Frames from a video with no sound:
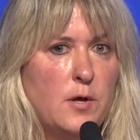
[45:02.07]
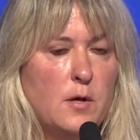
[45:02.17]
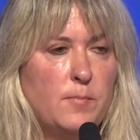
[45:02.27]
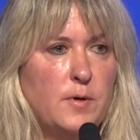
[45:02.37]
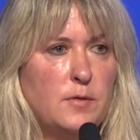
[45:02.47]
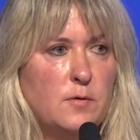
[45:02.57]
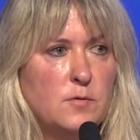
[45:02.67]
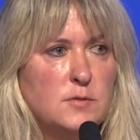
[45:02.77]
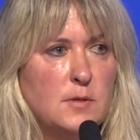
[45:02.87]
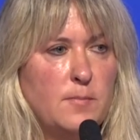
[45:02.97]
But there
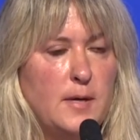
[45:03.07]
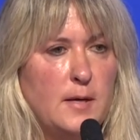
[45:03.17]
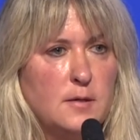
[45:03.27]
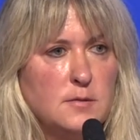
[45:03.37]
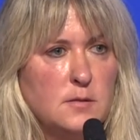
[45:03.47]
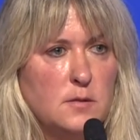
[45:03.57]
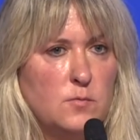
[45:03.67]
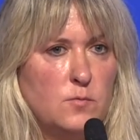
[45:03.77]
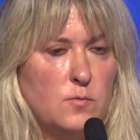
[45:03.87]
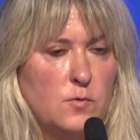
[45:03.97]
is some
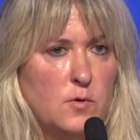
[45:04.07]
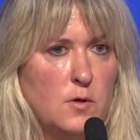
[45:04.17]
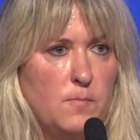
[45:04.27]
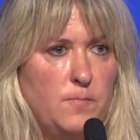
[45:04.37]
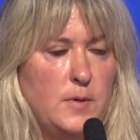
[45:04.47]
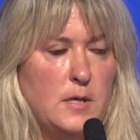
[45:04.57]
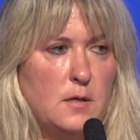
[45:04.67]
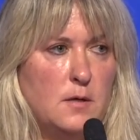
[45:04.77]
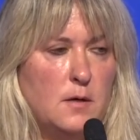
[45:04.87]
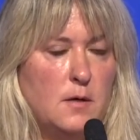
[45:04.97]
excellent work
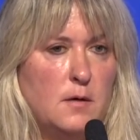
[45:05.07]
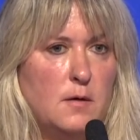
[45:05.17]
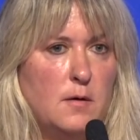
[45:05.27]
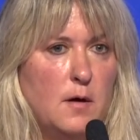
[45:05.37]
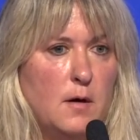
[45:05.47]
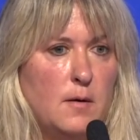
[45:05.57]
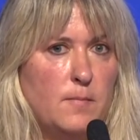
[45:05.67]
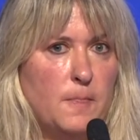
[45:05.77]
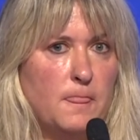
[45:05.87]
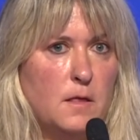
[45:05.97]
being done
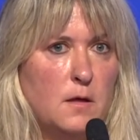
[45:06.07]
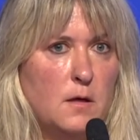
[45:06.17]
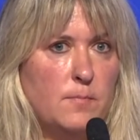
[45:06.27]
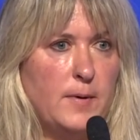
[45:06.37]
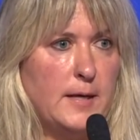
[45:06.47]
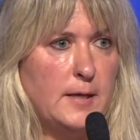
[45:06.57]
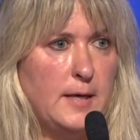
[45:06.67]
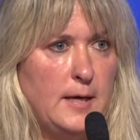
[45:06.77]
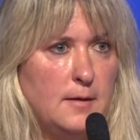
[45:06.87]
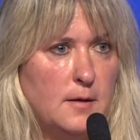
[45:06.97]
um, uh, by
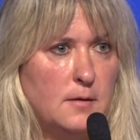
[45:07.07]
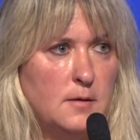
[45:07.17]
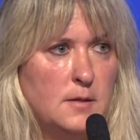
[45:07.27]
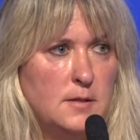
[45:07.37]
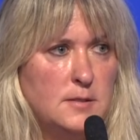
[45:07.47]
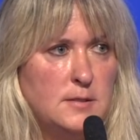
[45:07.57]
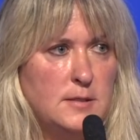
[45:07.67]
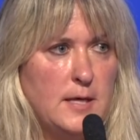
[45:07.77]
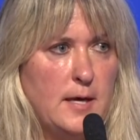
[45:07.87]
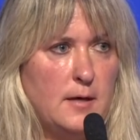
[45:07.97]
CAIDA,
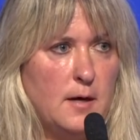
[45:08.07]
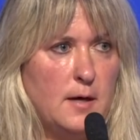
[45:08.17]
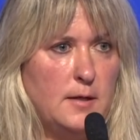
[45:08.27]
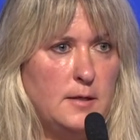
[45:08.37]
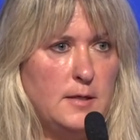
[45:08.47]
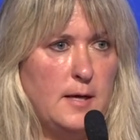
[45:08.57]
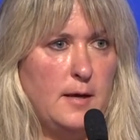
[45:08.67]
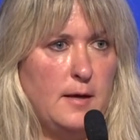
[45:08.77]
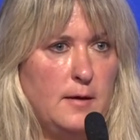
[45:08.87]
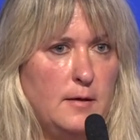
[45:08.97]

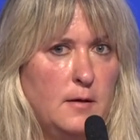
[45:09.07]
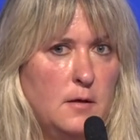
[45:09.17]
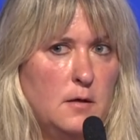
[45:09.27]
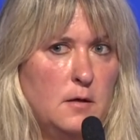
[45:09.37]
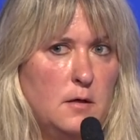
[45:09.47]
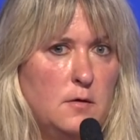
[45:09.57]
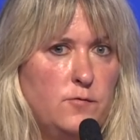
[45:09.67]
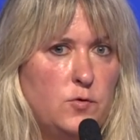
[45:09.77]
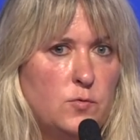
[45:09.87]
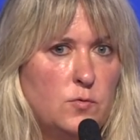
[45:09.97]
C-A-I-D-A. And
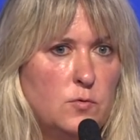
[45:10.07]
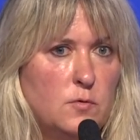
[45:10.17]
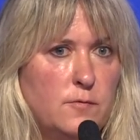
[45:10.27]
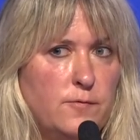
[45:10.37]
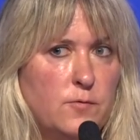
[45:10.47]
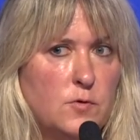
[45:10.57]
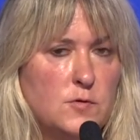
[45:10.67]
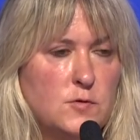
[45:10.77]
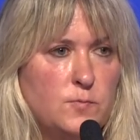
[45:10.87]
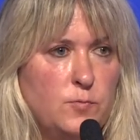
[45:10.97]
if you Google for
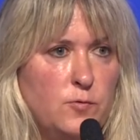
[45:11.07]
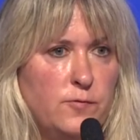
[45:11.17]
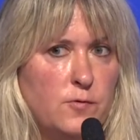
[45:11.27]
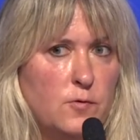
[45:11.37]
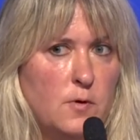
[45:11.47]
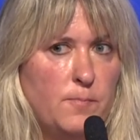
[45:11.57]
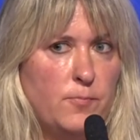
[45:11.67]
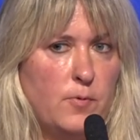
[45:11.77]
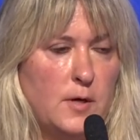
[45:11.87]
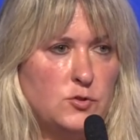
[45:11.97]
Spoofer
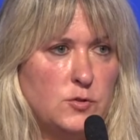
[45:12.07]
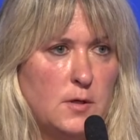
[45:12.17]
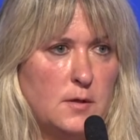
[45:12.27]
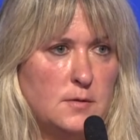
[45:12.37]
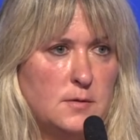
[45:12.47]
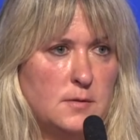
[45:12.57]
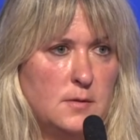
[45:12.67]
Project,